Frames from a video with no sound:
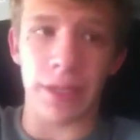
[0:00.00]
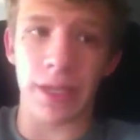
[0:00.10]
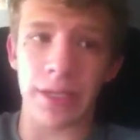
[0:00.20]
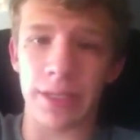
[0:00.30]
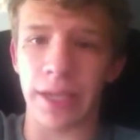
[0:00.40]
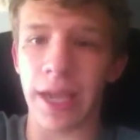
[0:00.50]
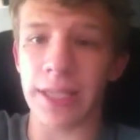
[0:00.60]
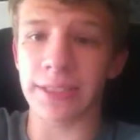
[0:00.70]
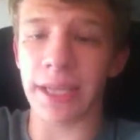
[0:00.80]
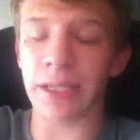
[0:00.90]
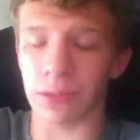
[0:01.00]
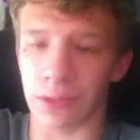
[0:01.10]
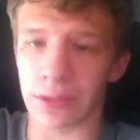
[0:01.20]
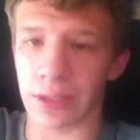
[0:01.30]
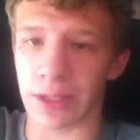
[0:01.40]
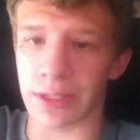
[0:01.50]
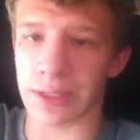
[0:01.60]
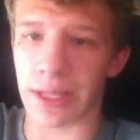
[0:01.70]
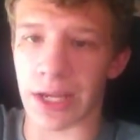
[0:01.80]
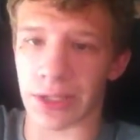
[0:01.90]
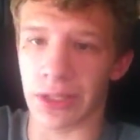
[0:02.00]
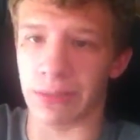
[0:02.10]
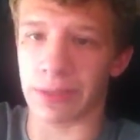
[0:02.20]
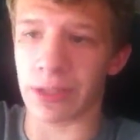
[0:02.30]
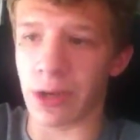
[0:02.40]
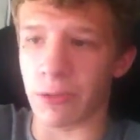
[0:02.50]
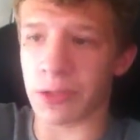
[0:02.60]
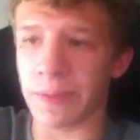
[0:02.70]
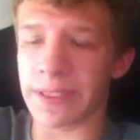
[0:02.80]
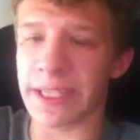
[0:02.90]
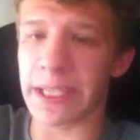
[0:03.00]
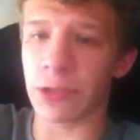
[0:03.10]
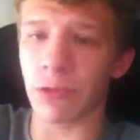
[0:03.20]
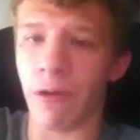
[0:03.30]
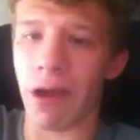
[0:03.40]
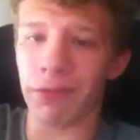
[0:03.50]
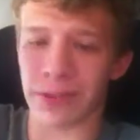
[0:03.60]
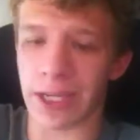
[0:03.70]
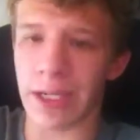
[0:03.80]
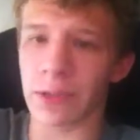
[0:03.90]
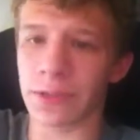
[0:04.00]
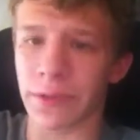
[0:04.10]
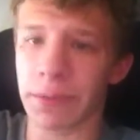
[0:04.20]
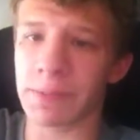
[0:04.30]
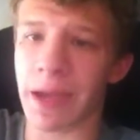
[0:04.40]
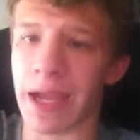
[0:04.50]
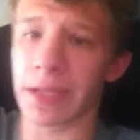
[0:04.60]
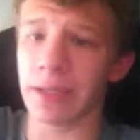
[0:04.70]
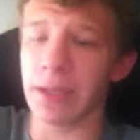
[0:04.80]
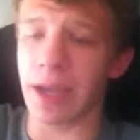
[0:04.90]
is he has tentacles/limbs, which means he can grow out tentacles from his back,